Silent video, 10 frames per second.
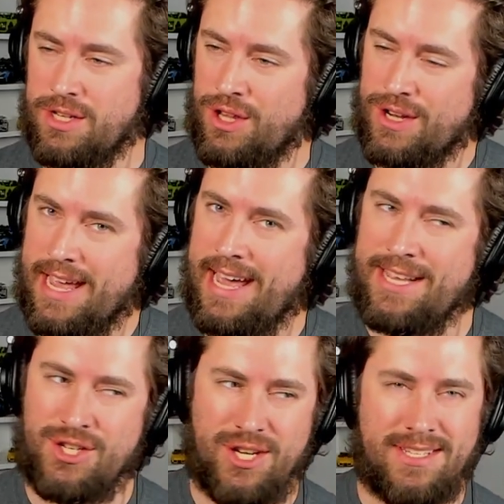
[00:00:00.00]
to look
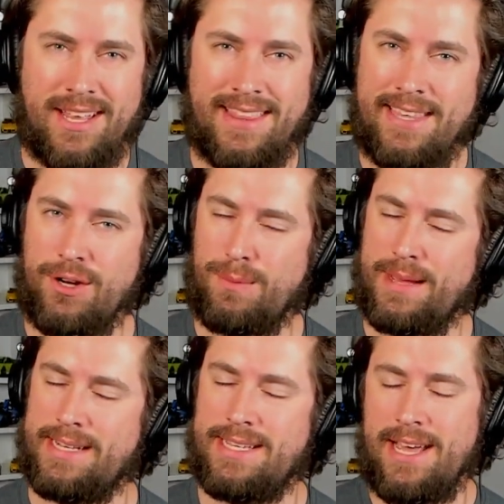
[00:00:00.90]
ahead just a little
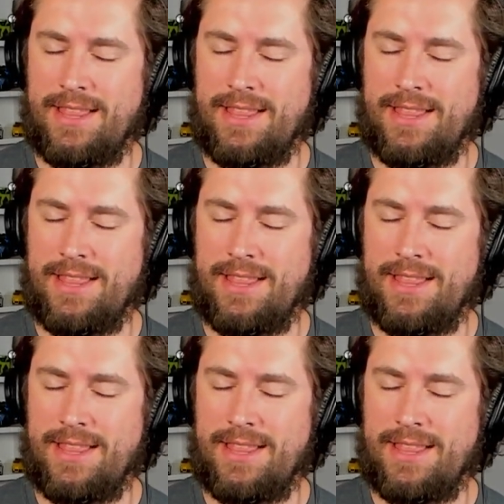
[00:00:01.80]
bit,